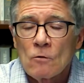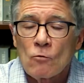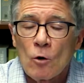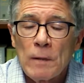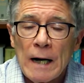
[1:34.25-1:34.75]

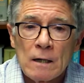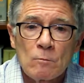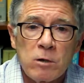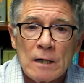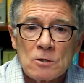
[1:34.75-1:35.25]
robotic
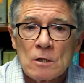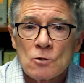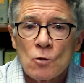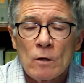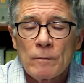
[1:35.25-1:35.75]

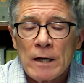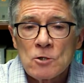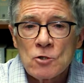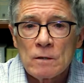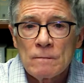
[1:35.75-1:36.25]
process
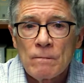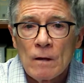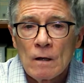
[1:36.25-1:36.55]
automation.